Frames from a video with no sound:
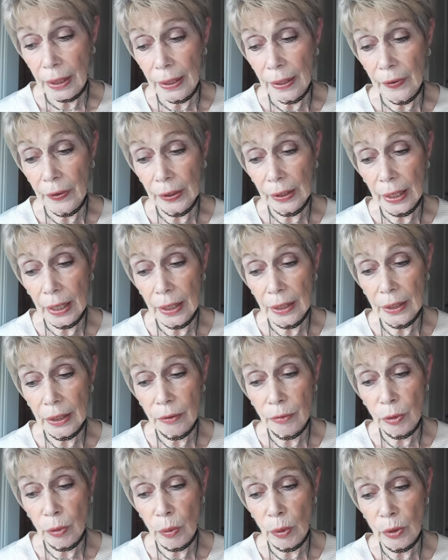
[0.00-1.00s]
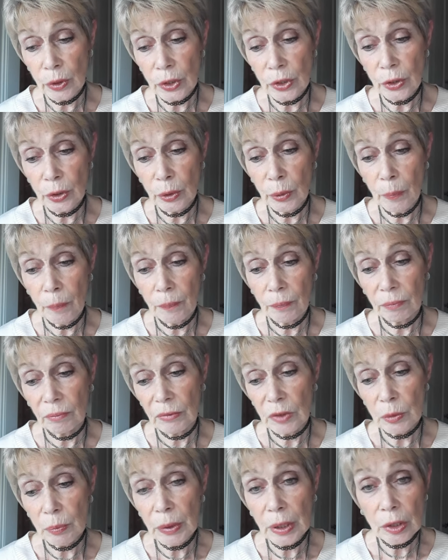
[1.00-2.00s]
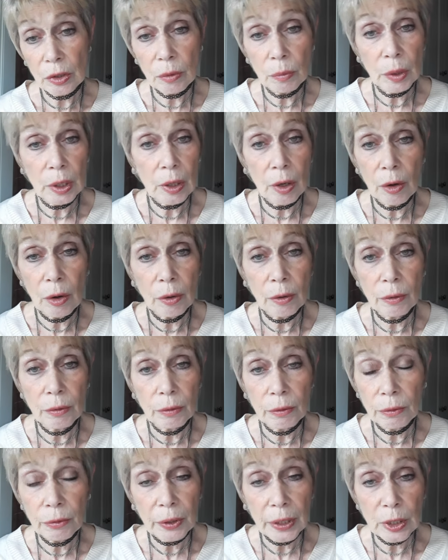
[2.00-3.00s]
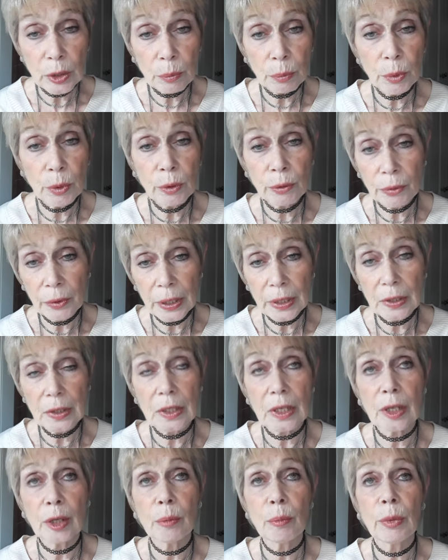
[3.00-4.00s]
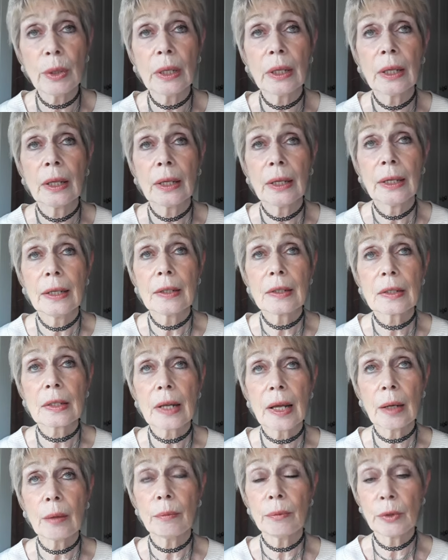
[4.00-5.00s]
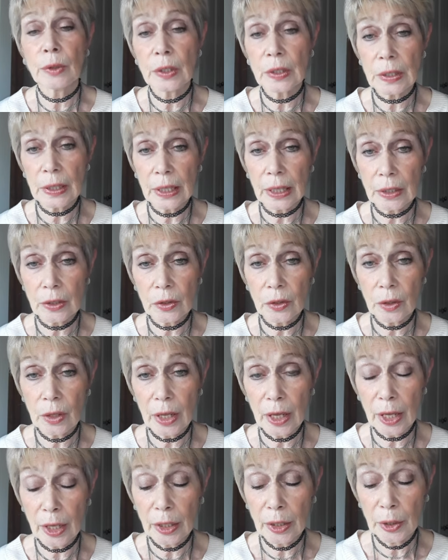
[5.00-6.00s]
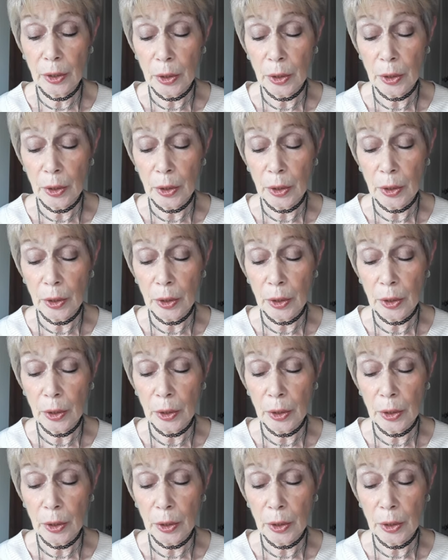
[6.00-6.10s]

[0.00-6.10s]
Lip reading: and again, if you want to speak to me on Facebook, FaceTime me, it's Help for Dyslexia there.